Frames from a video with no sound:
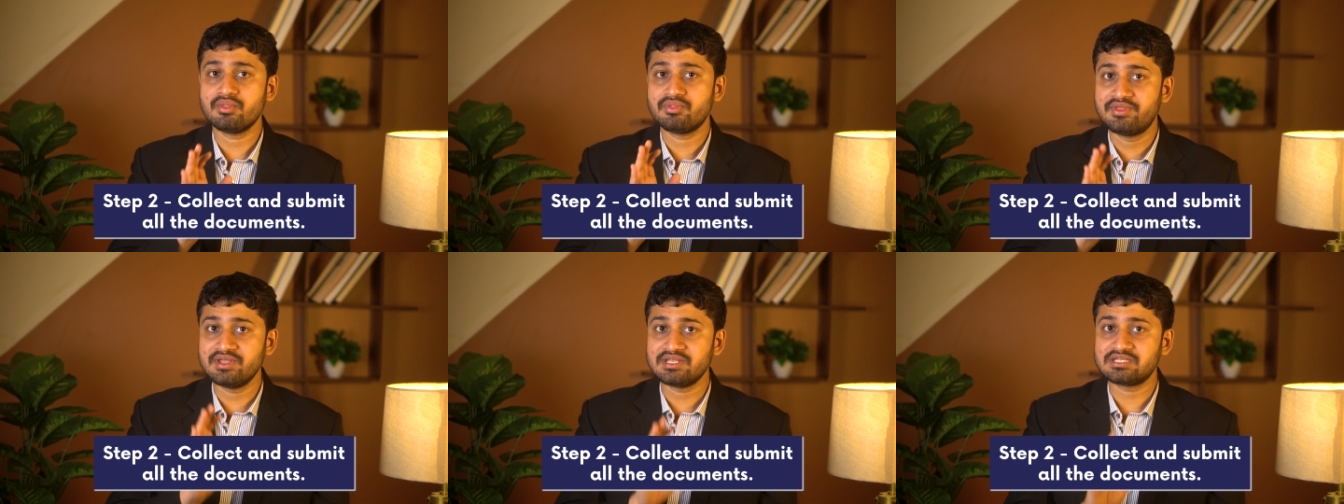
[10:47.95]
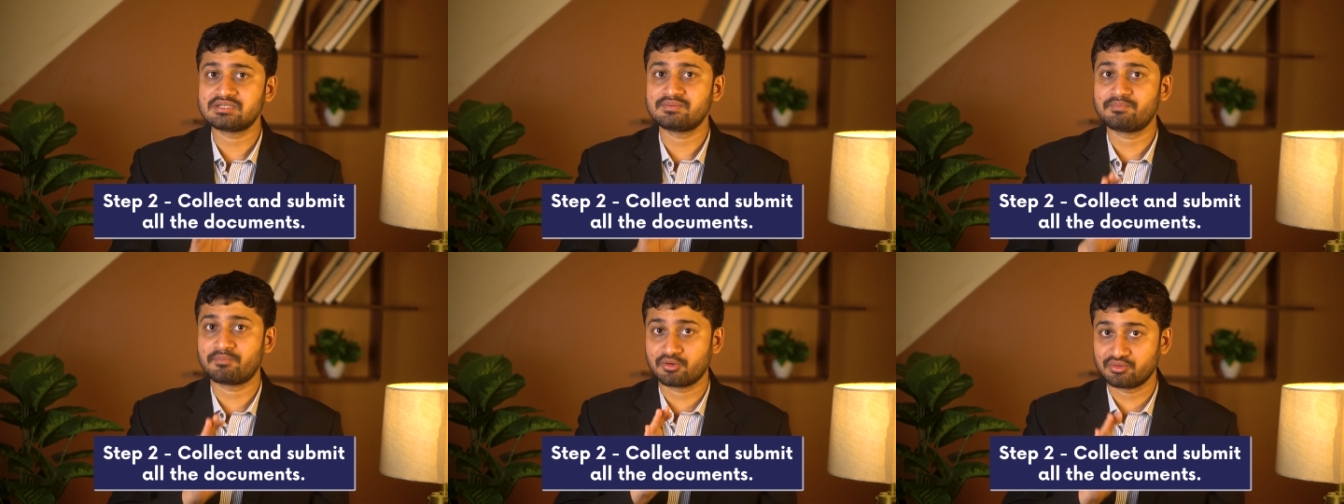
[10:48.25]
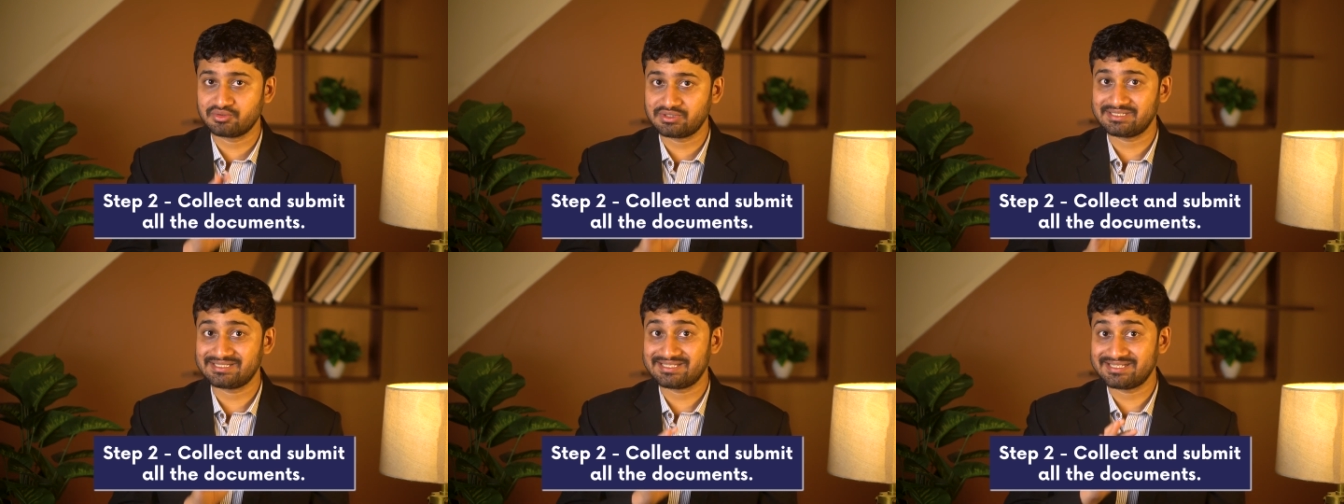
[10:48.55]
this
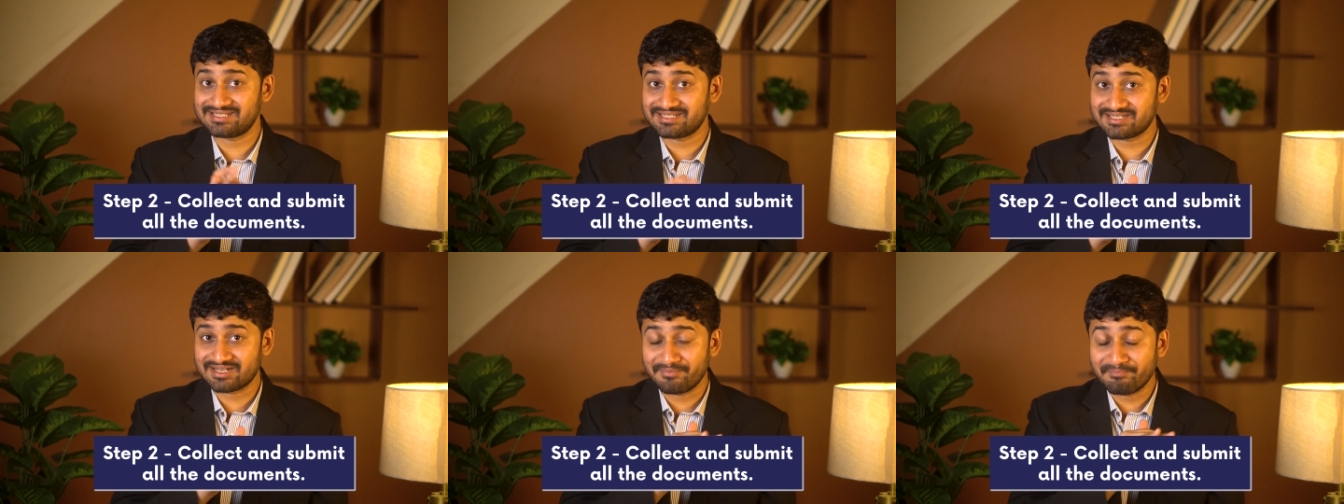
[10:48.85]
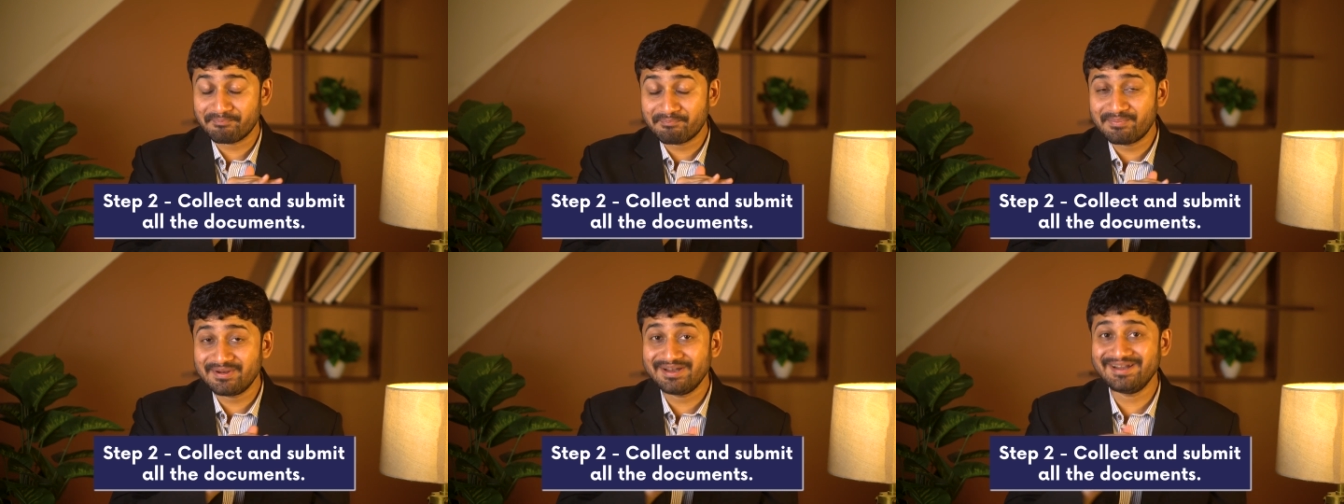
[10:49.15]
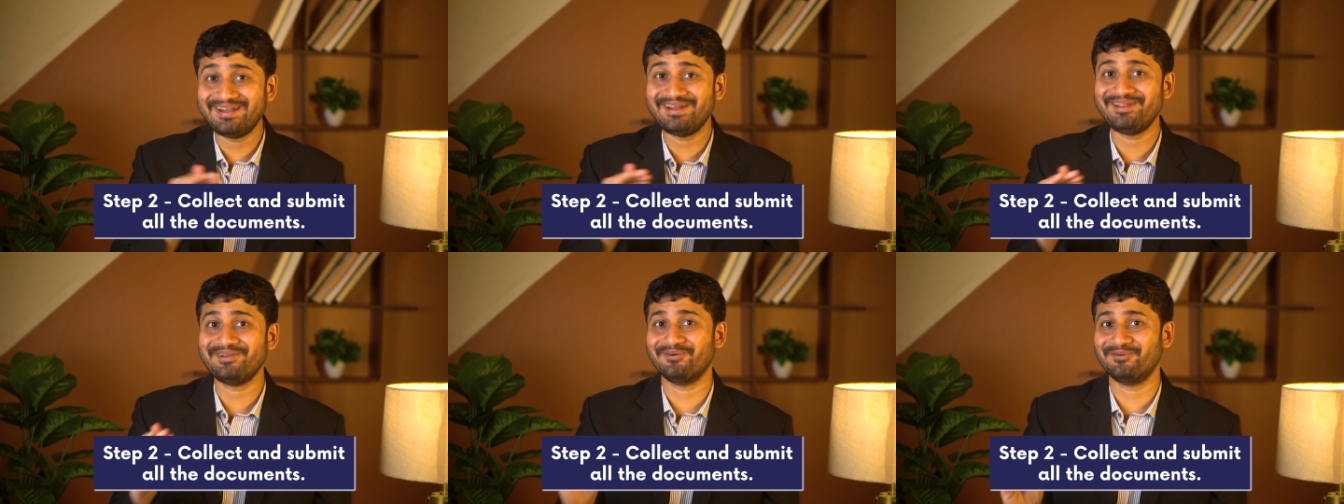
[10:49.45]
process is
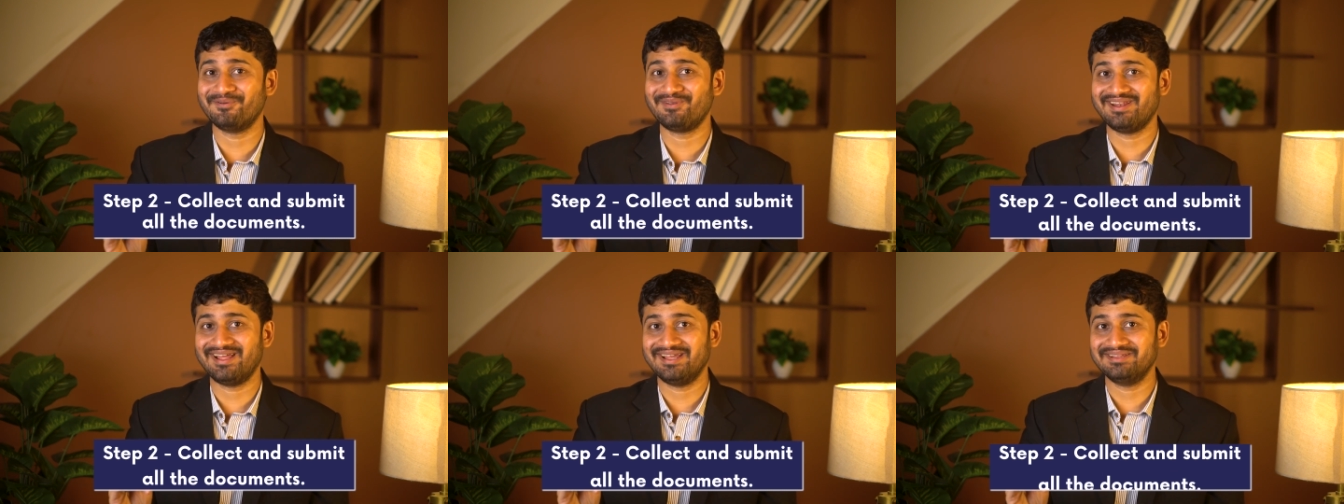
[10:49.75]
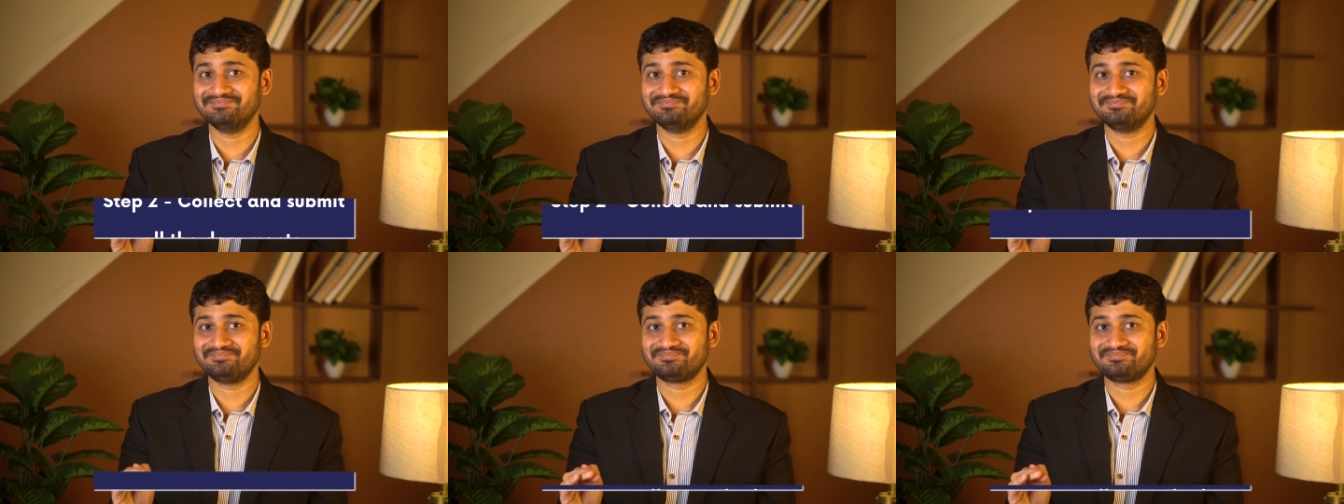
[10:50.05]
completely online.